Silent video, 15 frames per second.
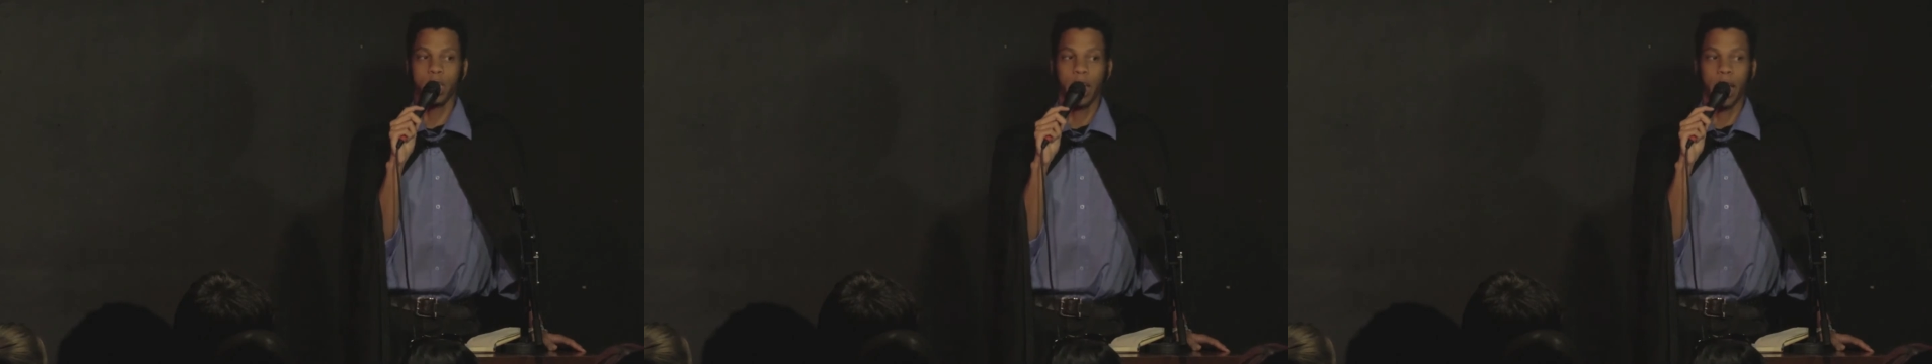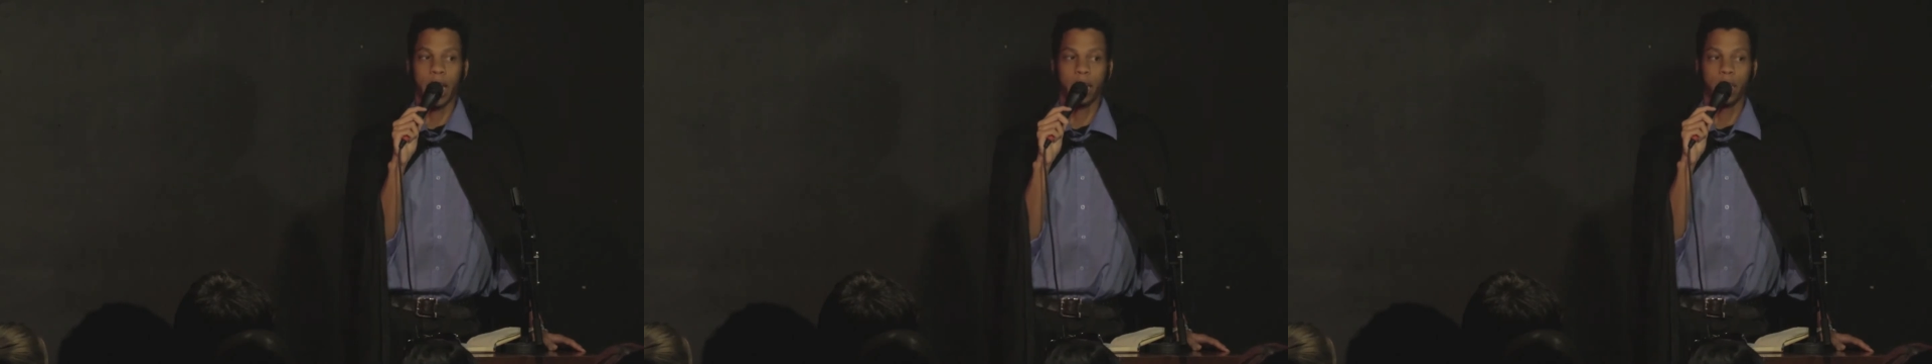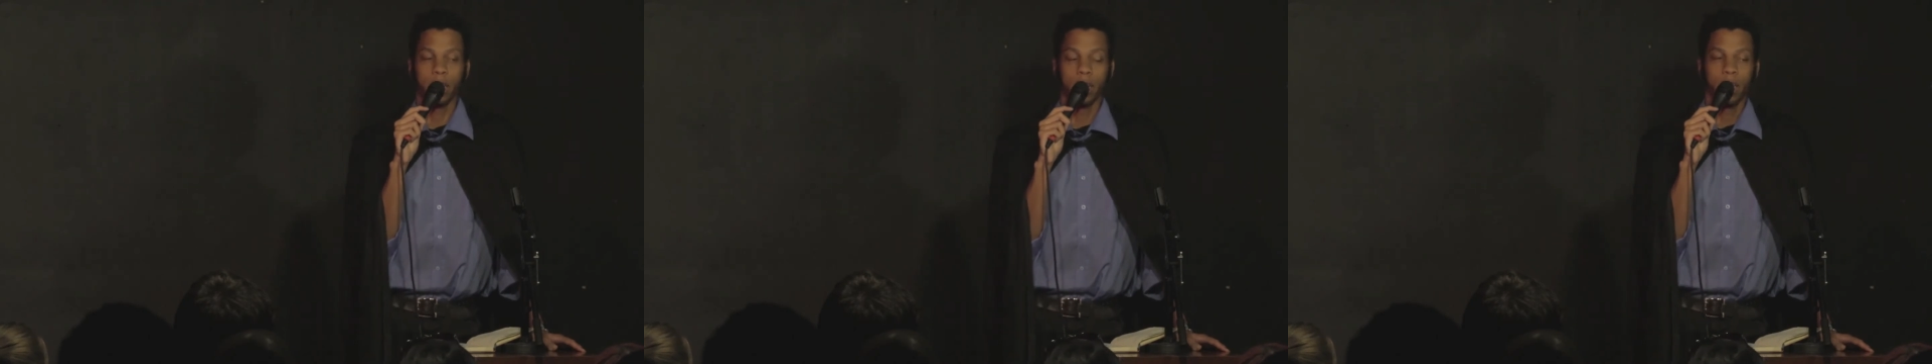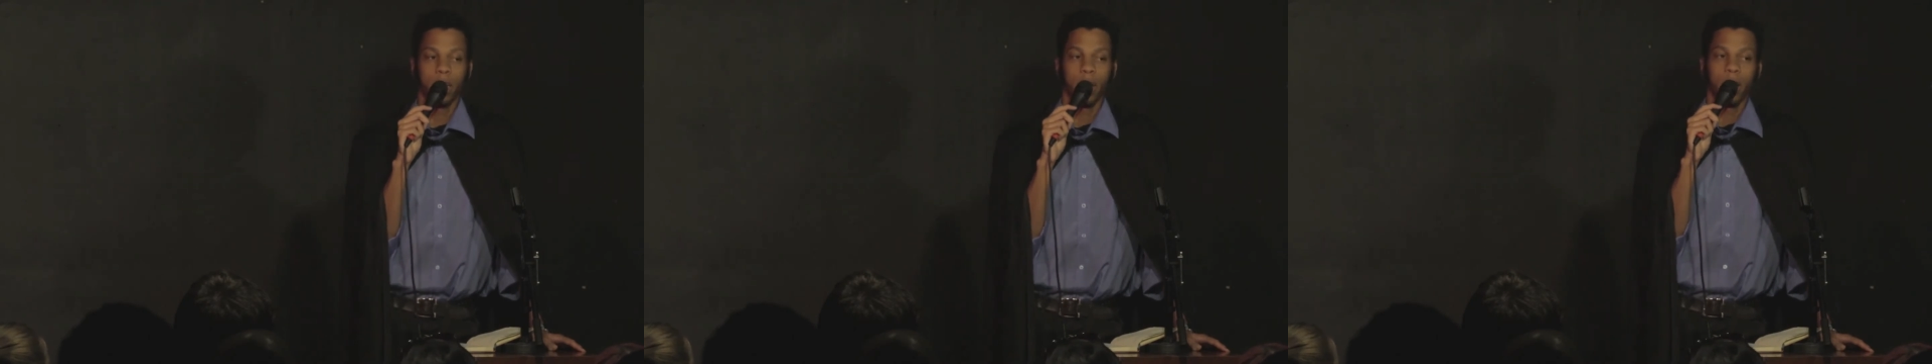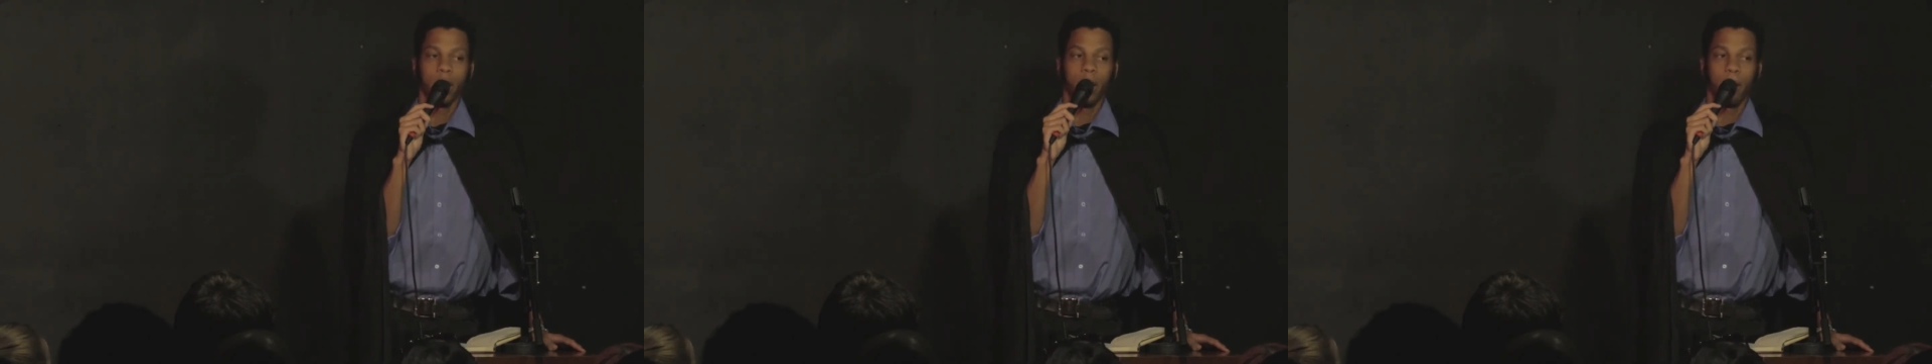like
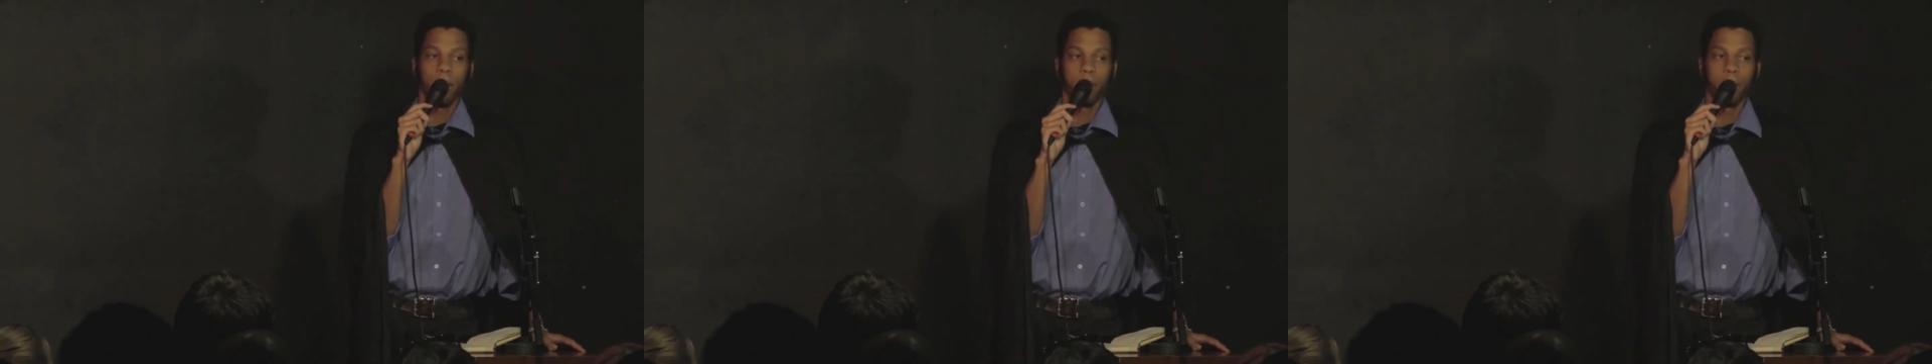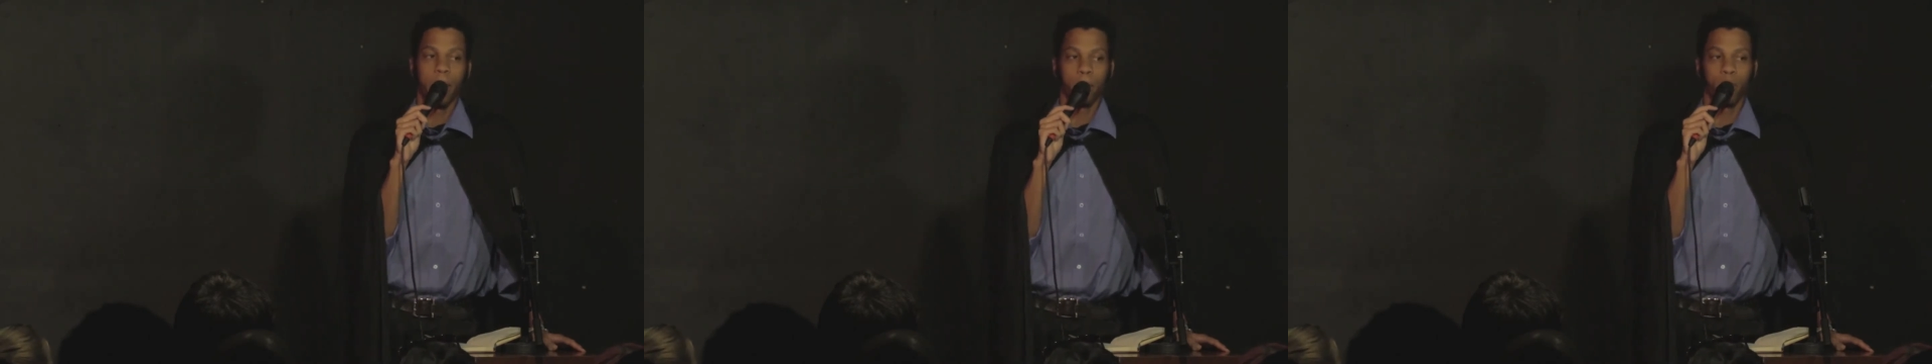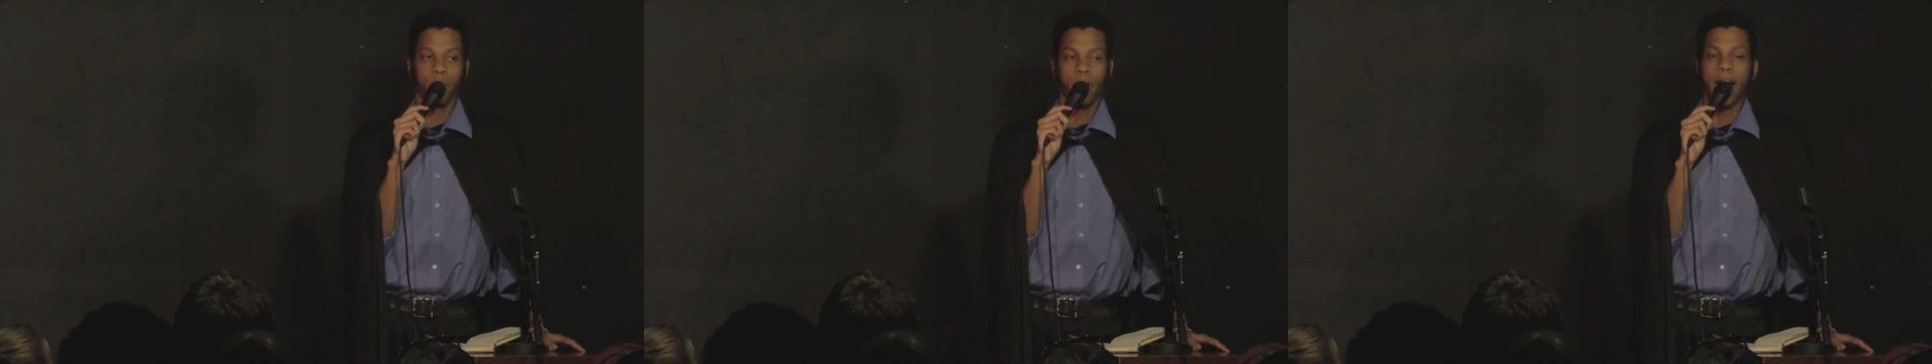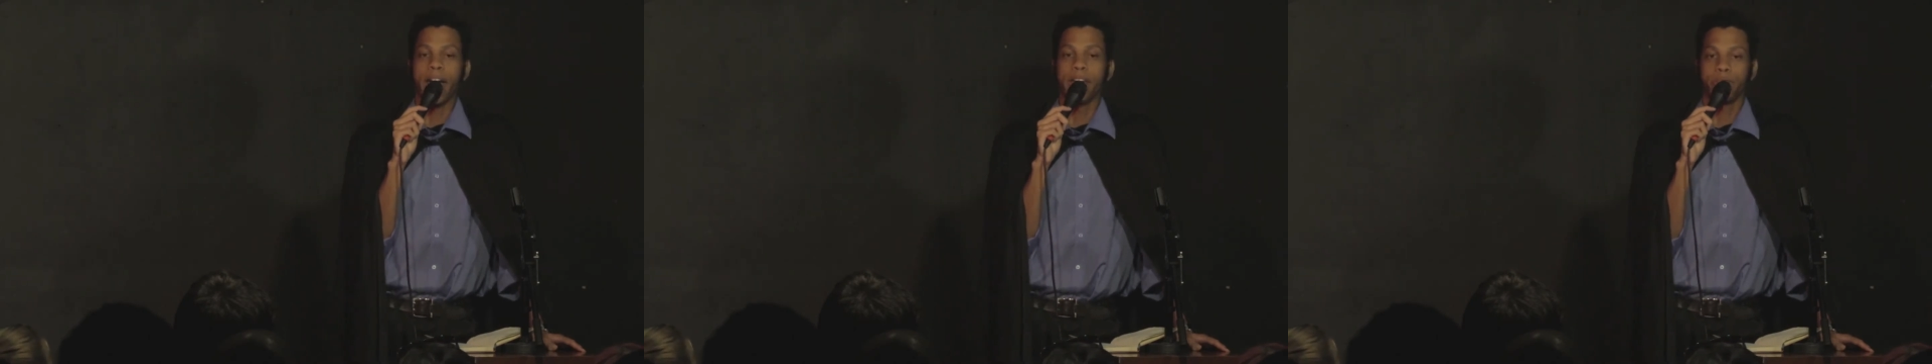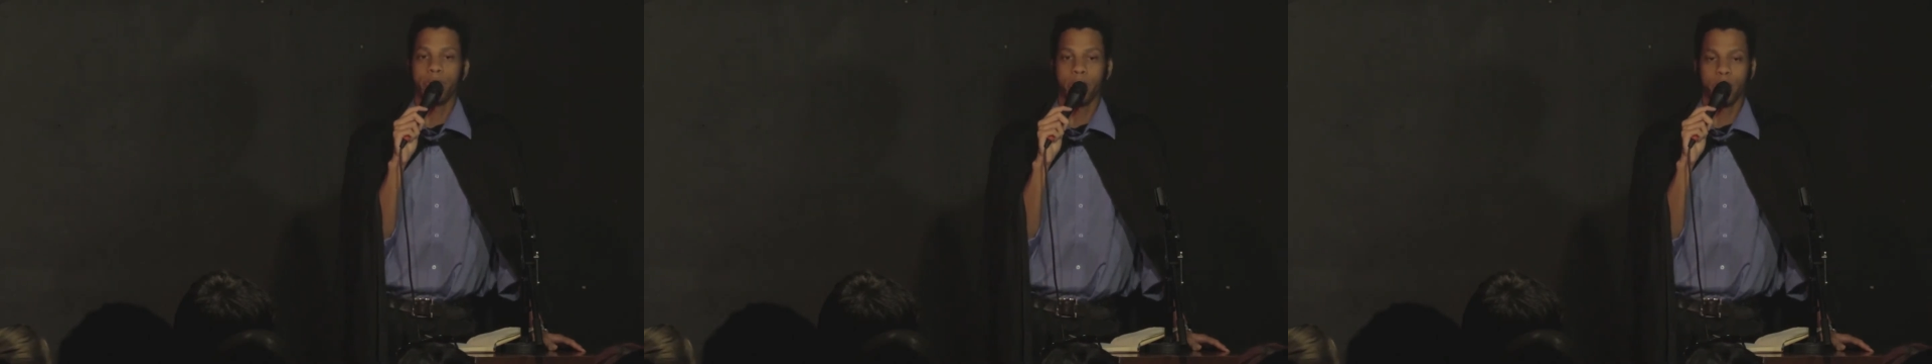member of
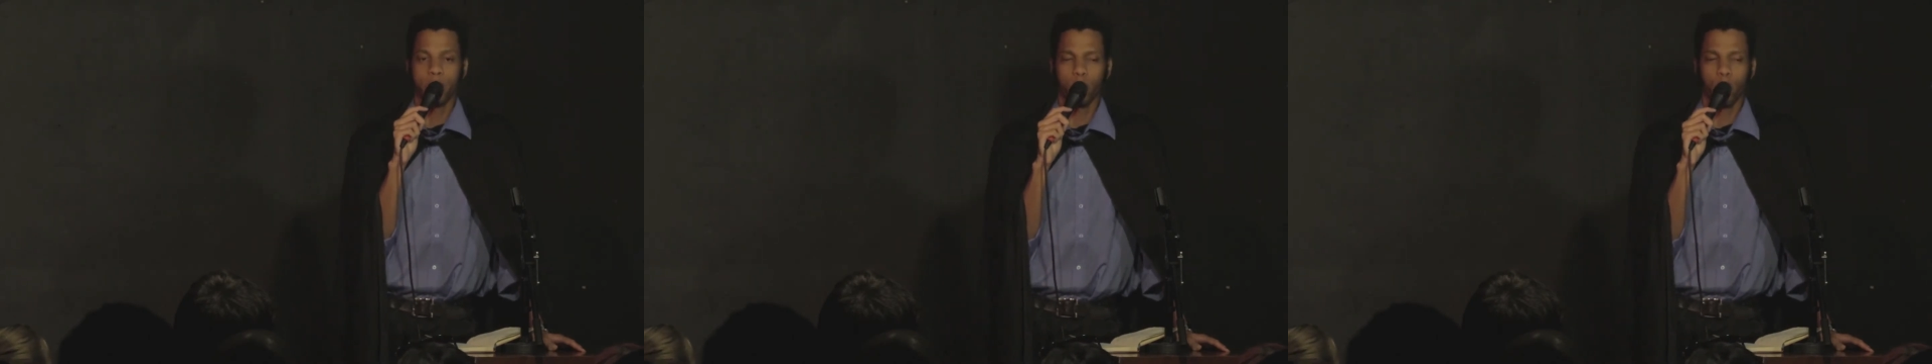ISIS?